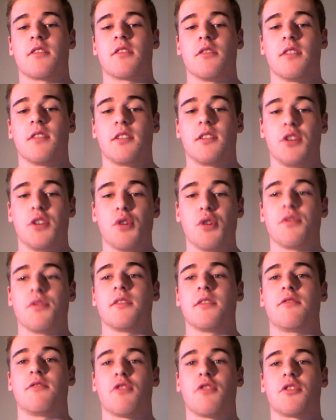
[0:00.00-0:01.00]
because it's used
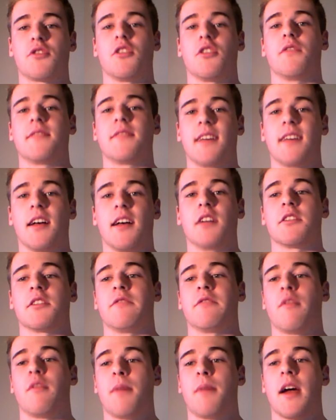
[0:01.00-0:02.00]
in structure of cells
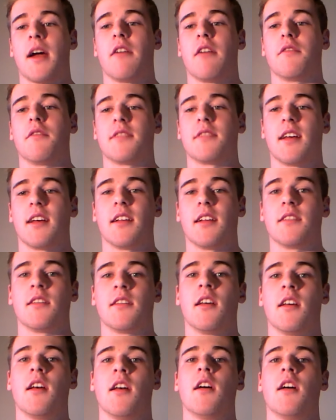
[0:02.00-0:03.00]
and repair of cells.